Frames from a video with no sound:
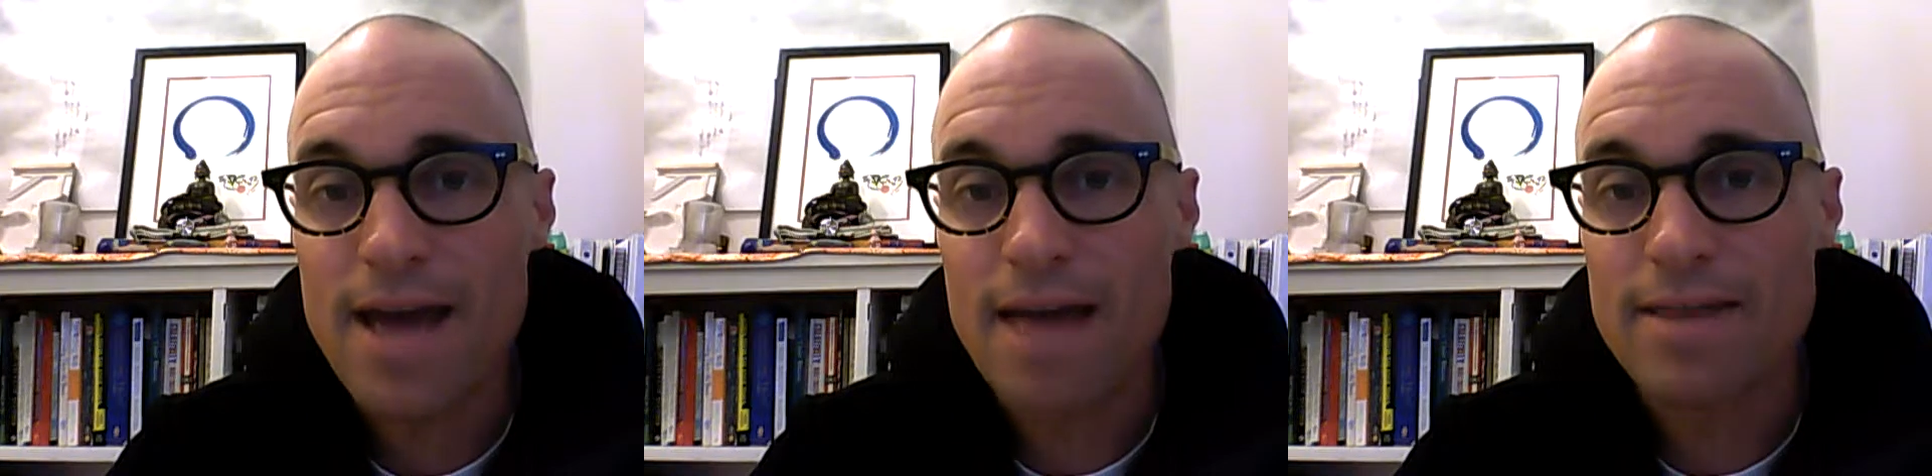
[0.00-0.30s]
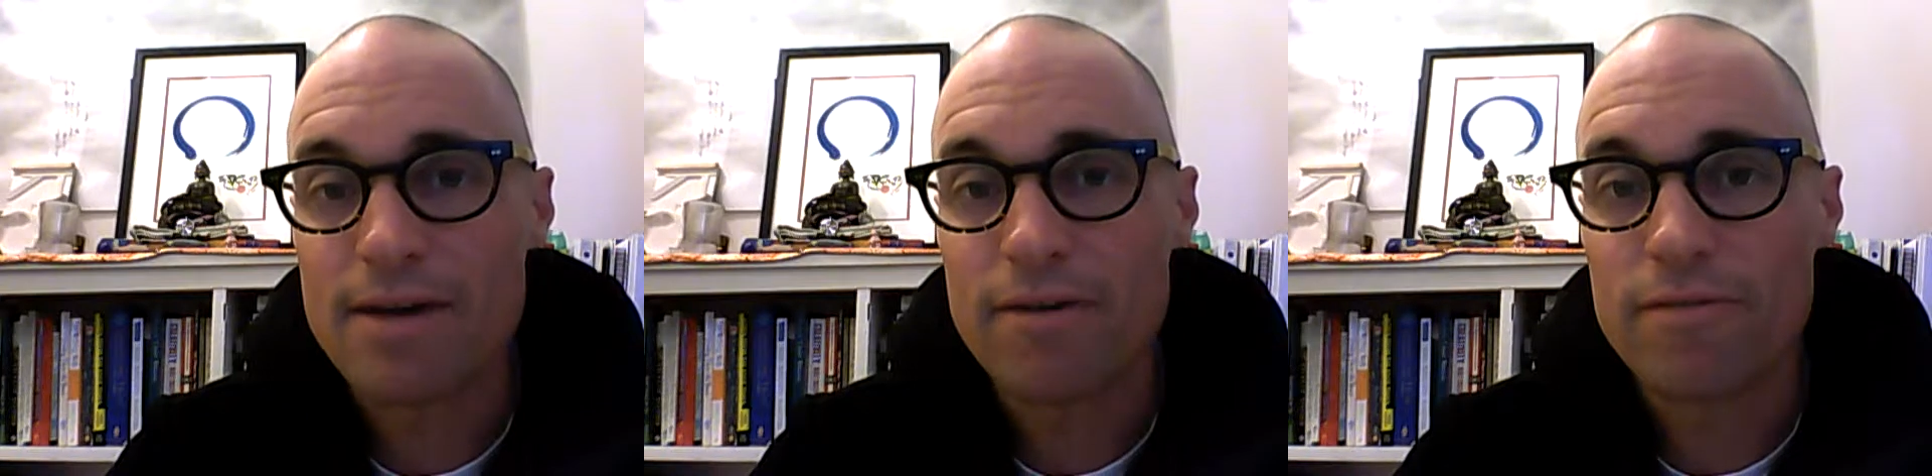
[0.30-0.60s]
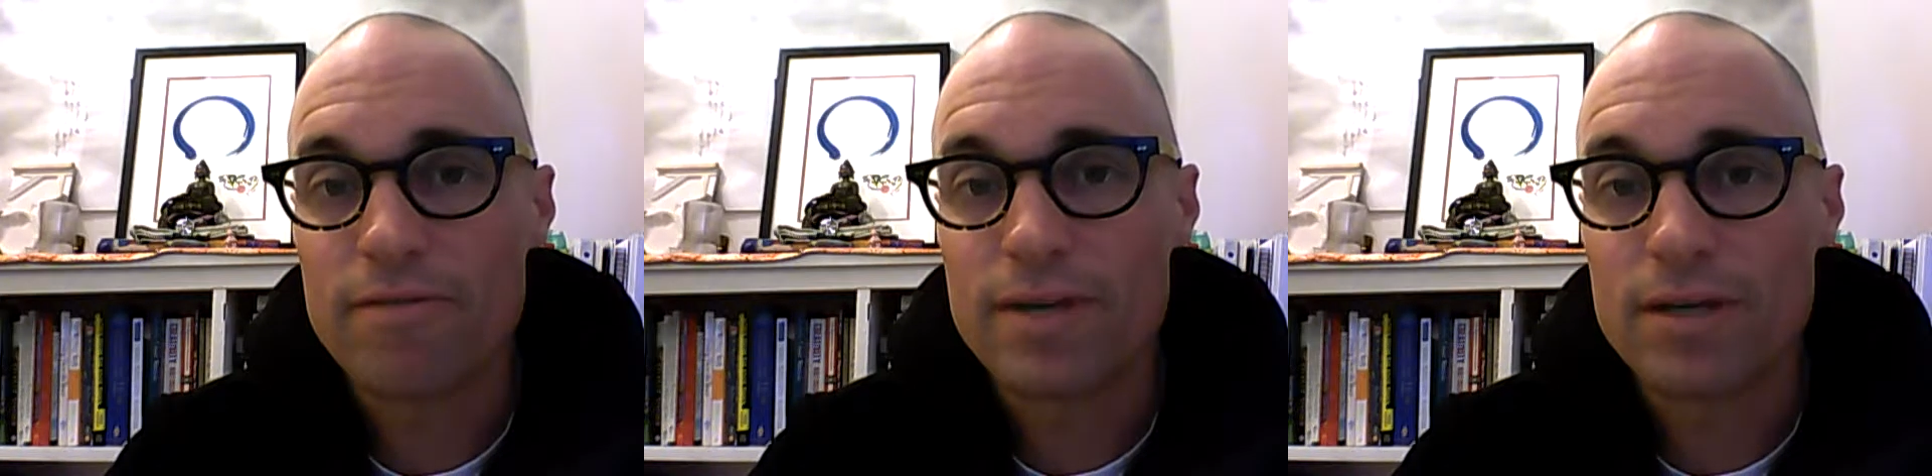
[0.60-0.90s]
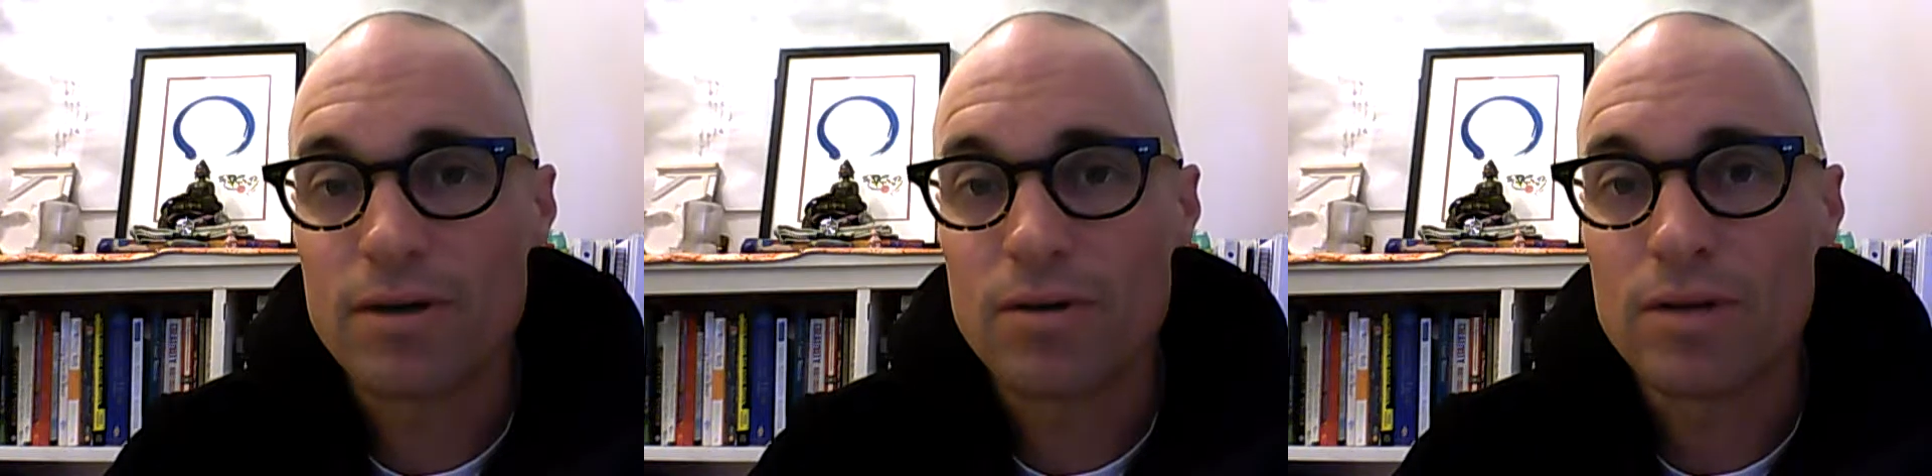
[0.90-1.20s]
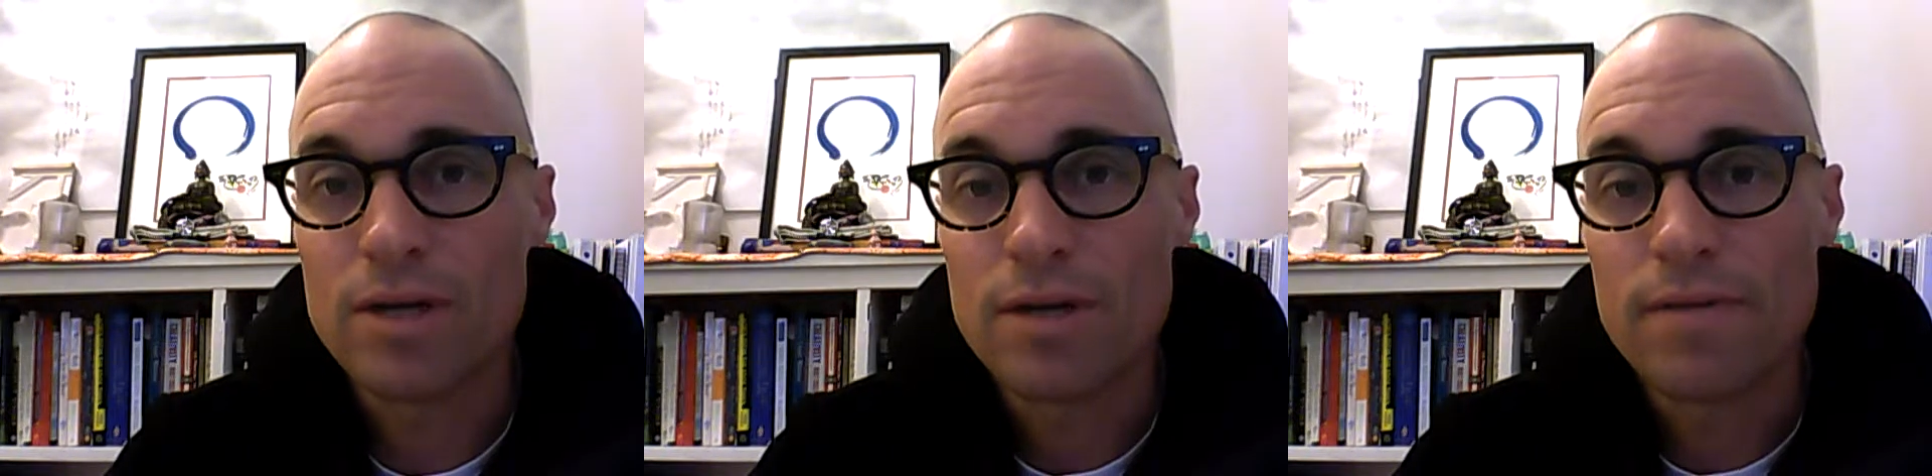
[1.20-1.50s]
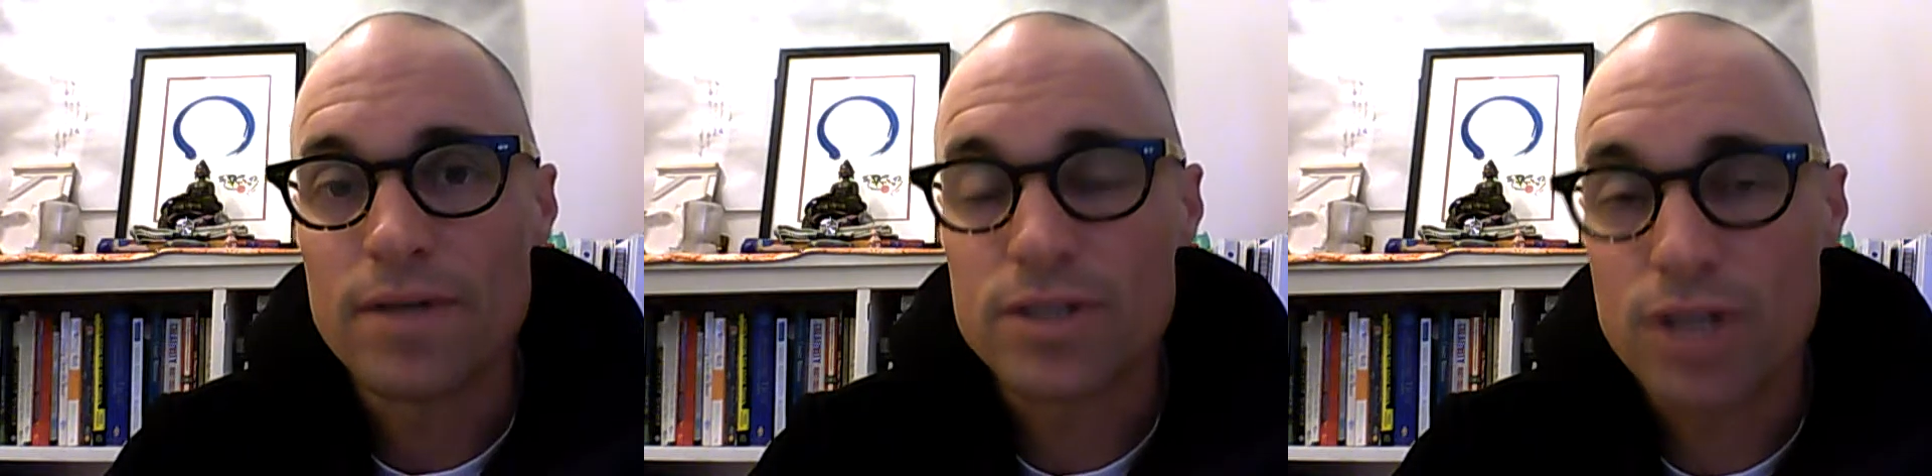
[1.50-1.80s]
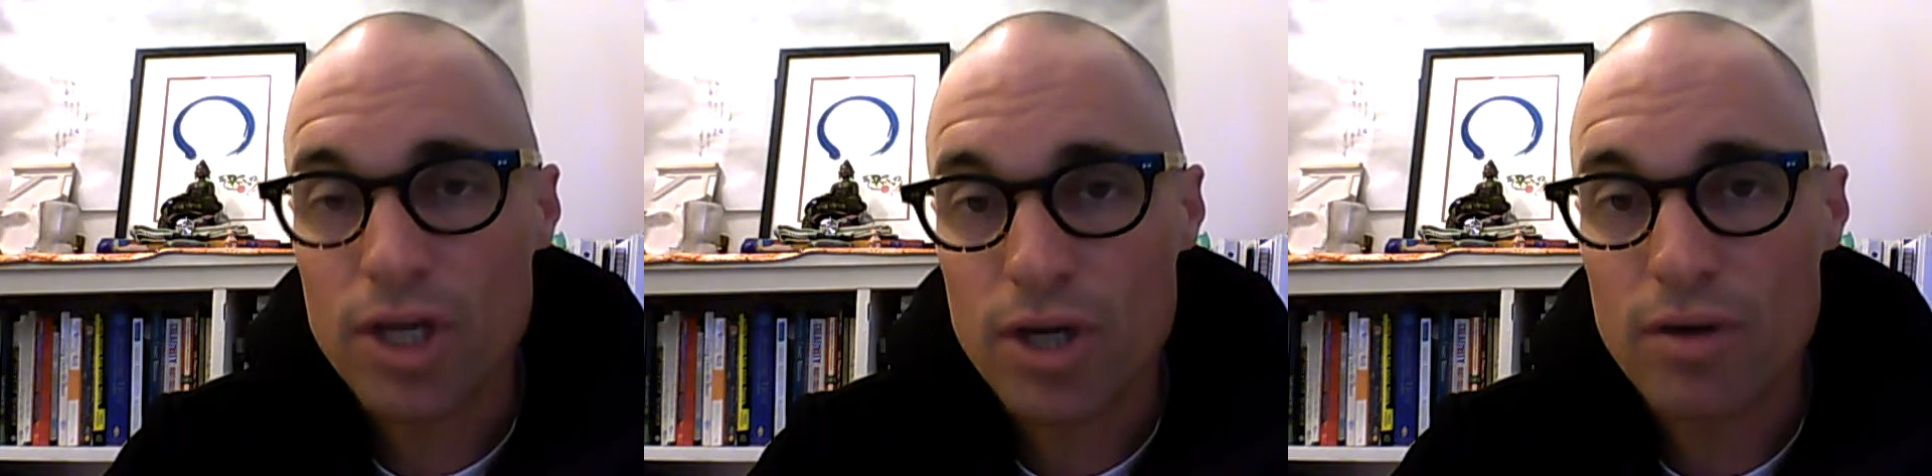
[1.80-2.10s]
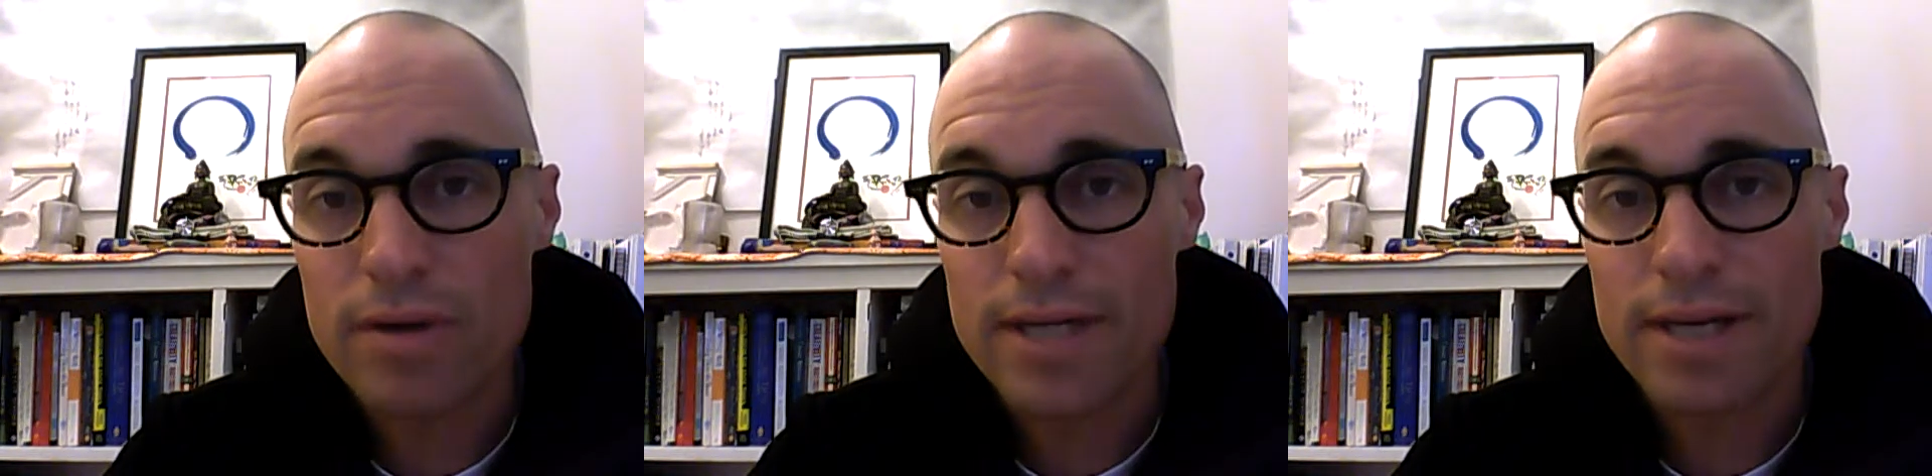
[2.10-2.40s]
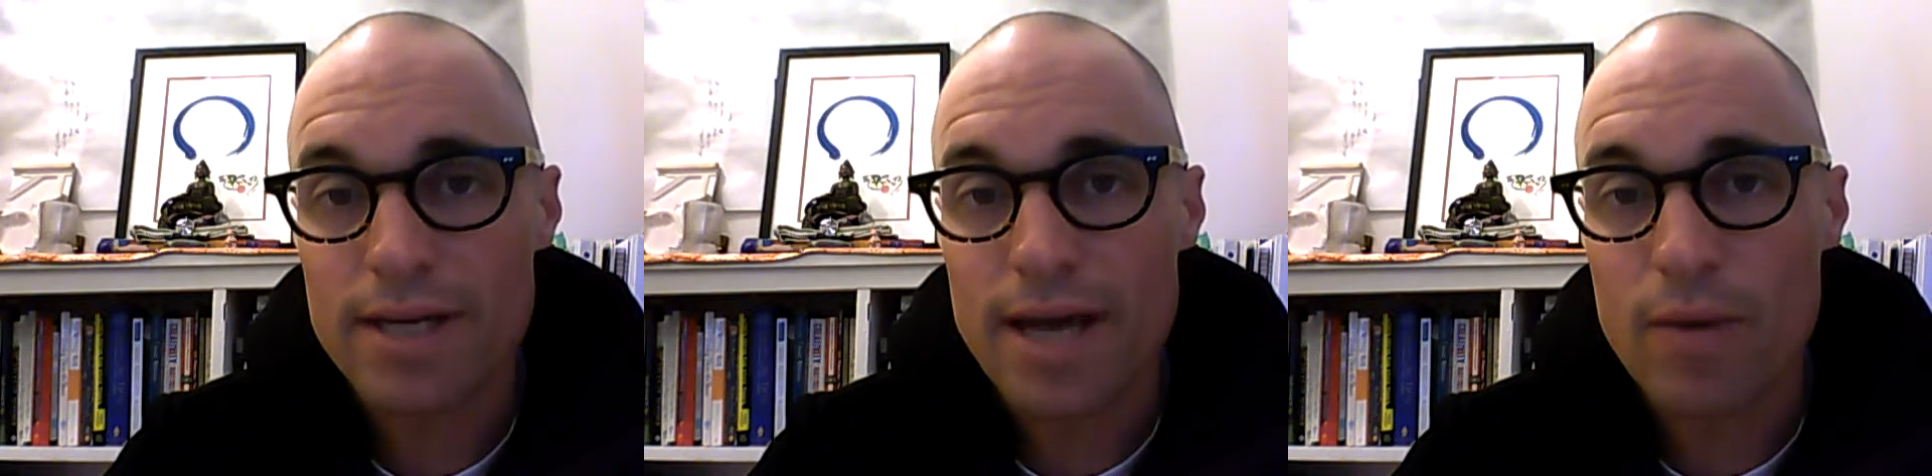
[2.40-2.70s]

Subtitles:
and they will feel the security